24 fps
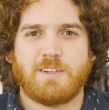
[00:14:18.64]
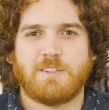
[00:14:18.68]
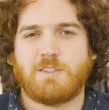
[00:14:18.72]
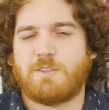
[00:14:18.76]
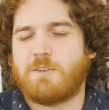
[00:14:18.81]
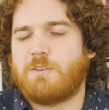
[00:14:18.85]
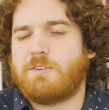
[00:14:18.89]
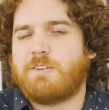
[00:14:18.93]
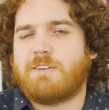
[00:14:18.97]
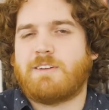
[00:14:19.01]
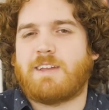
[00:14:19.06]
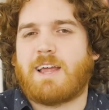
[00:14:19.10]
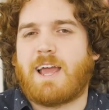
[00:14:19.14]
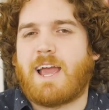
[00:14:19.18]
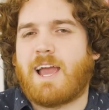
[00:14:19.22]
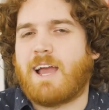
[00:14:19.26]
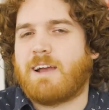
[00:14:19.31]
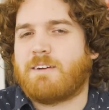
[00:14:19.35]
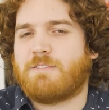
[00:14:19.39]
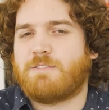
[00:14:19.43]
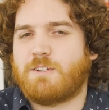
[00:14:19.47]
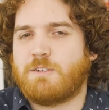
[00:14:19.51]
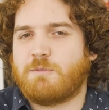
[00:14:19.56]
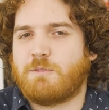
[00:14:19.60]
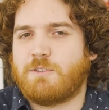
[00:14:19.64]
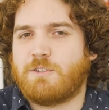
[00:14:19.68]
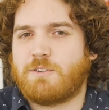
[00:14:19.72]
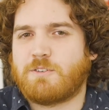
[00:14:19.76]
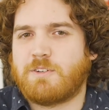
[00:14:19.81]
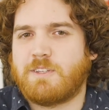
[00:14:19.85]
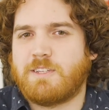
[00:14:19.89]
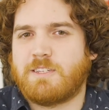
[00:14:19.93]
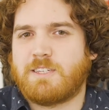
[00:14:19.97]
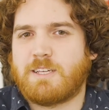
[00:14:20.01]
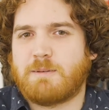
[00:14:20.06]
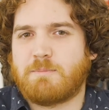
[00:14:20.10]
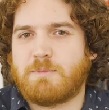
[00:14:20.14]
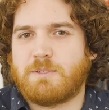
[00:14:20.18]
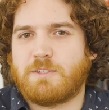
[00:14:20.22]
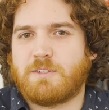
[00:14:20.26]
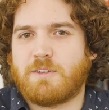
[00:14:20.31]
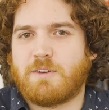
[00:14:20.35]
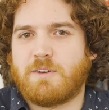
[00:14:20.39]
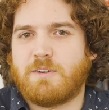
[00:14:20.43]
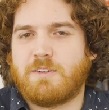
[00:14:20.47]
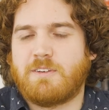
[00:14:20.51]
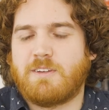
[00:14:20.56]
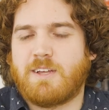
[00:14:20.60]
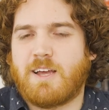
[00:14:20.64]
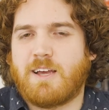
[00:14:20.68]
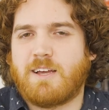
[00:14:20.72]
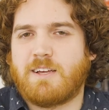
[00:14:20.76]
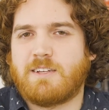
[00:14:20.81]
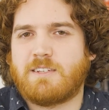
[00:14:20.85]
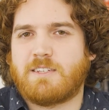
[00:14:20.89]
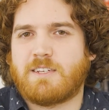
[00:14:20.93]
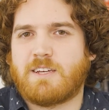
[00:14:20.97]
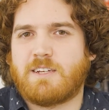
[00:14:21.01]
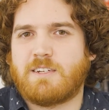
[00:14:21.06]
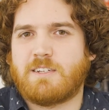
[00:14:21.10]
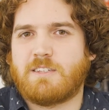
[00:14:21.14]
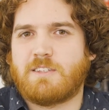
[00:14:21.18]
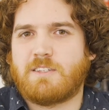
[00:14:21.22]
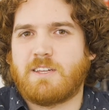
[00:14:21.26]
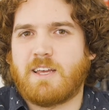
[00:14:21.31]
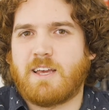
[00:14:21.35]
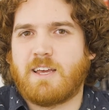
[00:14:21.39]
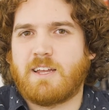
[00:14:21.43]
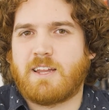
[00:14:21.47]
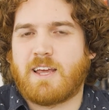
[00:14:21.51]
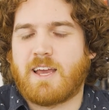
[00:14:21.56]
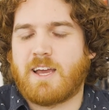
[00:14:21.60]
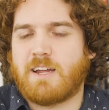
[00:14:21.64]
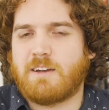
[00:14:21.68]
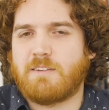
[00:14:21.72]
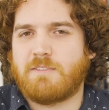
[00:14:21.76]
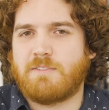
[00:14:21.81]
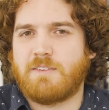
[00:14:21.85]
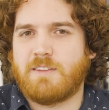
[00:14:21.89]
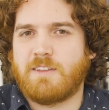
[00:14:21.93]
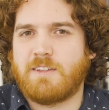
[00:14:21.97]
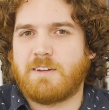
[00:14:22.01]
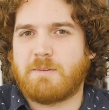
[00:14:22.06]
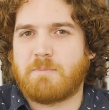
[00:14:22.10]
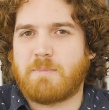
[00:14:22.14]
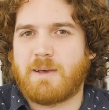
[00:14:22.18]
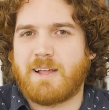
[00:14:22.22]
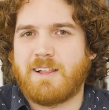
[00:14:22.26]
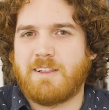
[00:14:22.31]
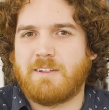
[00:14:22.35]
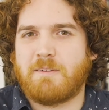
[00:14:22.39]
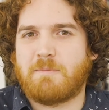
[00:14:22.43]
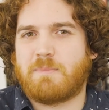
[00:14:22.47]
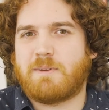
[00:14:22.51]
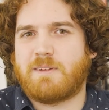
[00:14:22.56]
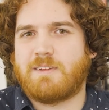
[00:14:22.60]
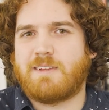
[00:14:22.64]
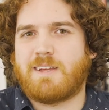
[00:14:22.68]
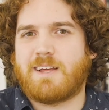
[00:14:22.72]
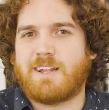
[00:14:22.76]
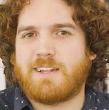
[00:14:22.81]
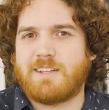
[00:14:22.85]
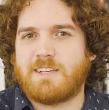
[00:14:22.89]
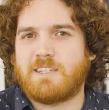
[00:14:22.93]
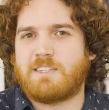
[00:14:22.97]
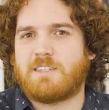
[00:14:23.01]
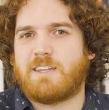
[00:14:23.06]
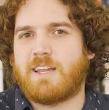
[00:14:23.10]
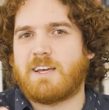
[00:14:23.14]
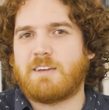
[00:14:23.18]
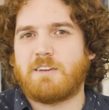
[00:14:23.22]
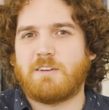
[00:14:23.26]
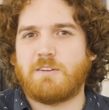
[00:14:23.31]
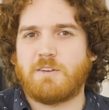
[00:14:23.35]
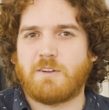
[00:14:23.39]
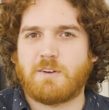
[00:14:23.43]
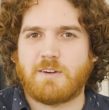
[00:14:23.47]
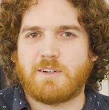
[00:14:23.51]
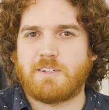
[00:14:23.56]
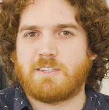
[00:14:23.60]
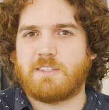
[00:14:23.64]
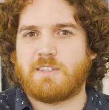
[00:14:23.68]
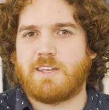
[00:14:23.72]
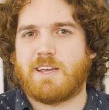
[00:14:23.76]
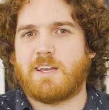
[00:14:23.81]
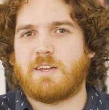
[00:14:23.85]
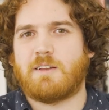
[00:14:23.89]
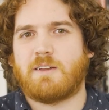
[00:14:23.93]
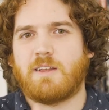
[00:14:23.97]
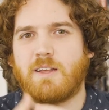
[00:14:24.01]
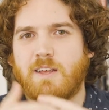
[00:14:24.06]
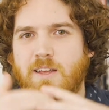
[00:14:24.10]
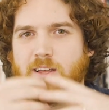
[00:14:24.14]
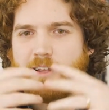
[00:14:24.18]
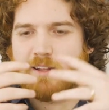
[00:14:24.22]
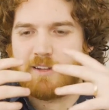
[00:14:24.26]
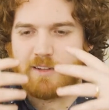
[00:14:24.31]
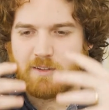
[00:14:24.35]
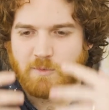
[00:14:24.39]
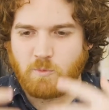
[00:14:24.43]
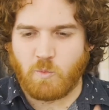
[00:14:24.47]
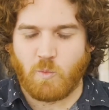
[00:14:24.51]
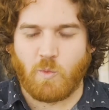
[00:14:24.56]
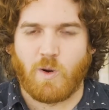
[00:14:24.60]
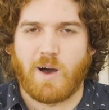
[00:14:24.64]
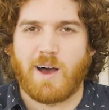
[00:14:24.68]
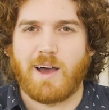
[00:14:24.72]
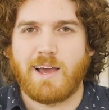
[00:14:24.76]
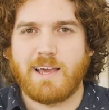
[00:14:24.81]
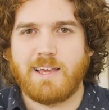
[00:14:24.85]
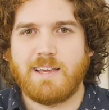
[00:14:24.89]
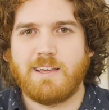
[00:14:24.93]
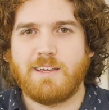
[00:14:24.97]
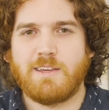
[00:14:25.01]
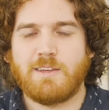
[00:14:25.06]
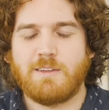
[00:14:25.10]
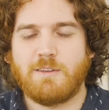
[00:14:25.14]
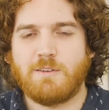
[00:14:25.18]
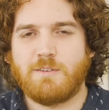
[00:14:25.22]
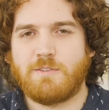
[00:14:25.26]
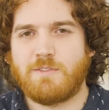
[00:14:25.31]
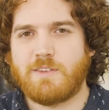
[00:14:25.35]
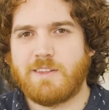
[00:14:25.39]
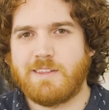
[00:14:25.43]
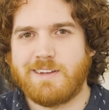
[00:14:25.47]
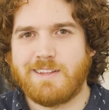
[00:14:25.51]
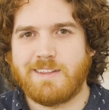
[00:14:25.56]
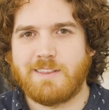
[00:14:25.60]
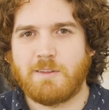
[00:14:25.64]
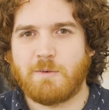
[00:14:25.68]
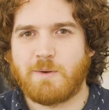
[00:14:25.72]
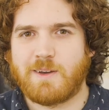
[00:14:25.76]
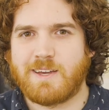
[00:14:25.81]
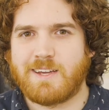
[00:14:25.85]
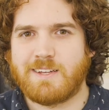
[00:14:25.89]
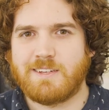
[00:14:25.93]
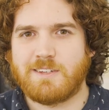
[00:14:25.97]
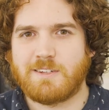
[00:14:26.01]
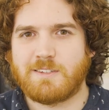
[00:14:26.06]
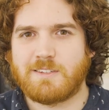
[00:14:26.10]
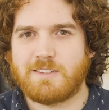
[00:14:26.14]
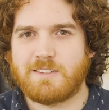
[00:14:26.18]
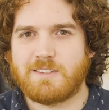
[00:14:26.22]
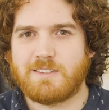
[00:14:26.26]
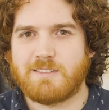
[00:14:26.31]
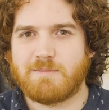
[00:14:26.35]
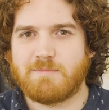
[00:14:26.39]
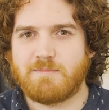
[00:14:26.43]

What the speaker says: So you don't have to enjoy this episode to understand how to fill in a ballot, but at least now you understand why you fill it in the way it is.